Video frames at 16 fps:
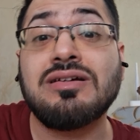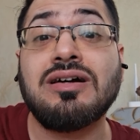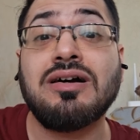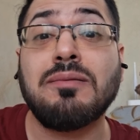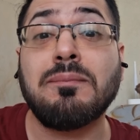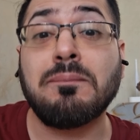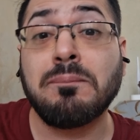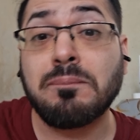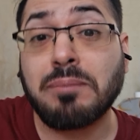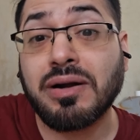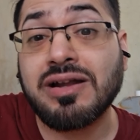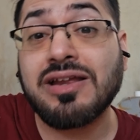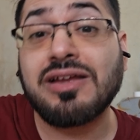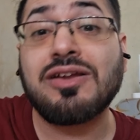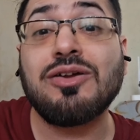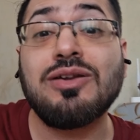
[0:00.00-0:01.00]
Uh,
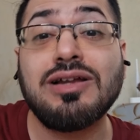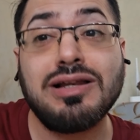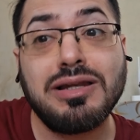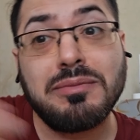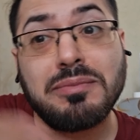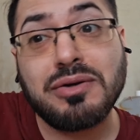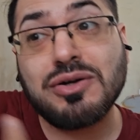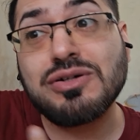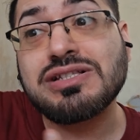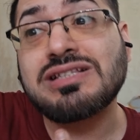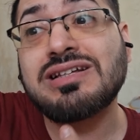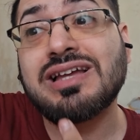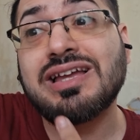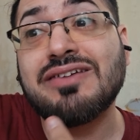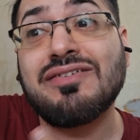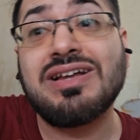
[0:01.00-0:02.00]
particularly because
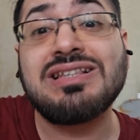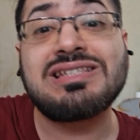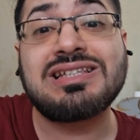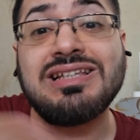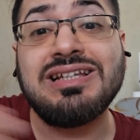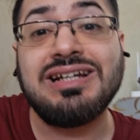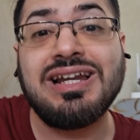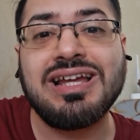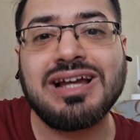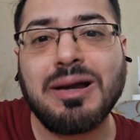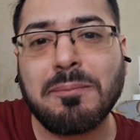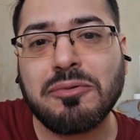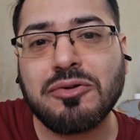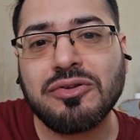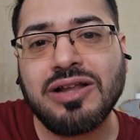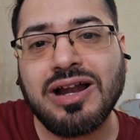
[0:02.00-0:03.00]
the events leading
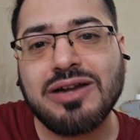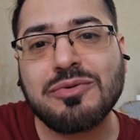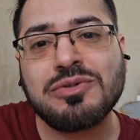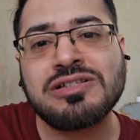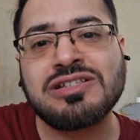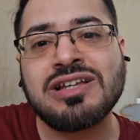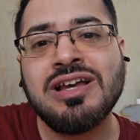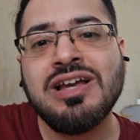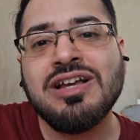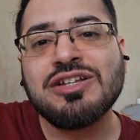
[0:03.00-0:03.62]
up to that was